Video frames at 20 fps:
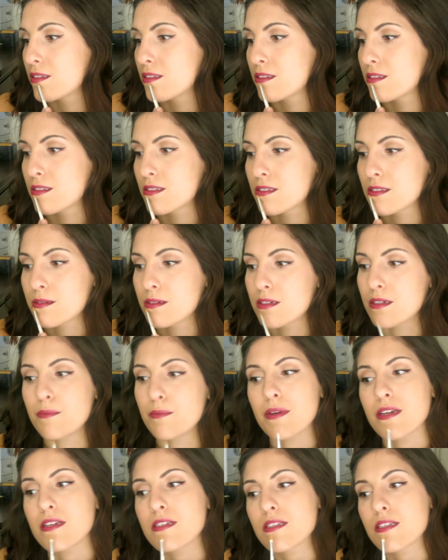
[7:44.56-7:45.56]
So I'm gonna
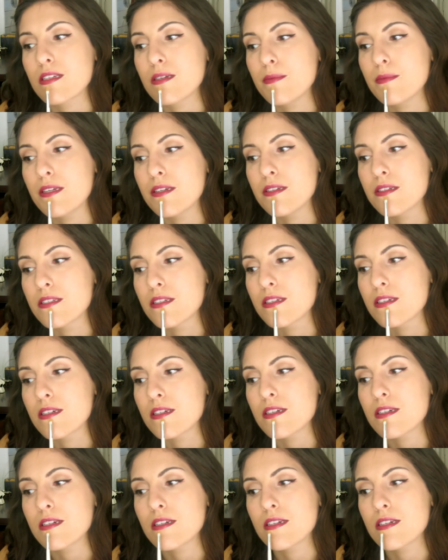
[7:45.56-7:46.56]
basically be using it
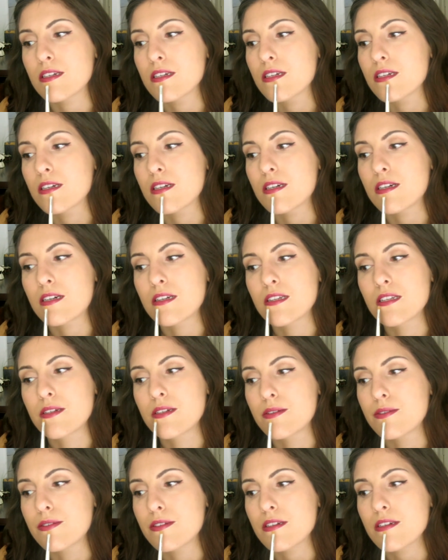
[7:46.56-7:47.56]
on the
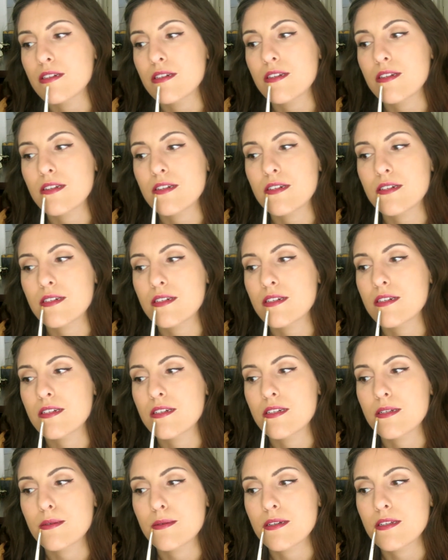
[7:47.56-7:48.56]
very outer
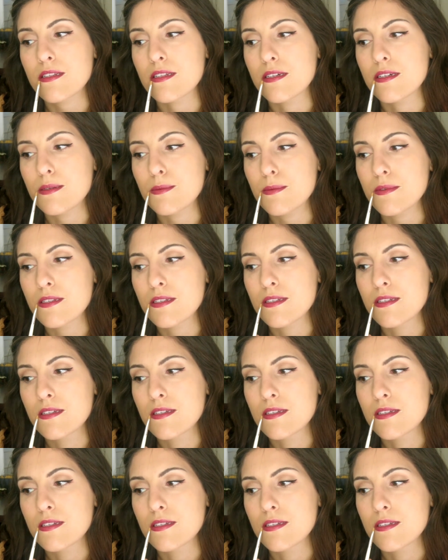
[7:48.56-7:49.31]
edge of my lips